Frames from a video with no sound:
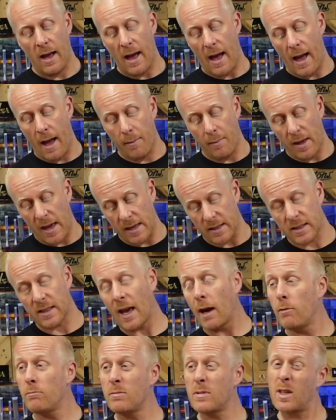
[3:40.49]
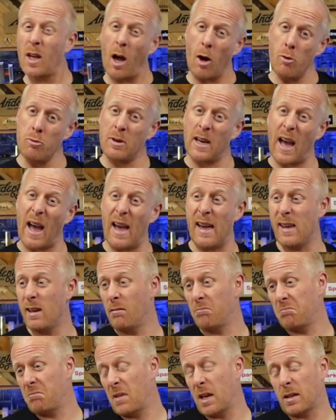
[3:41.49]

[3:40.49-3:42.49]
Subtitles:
It sounds okay.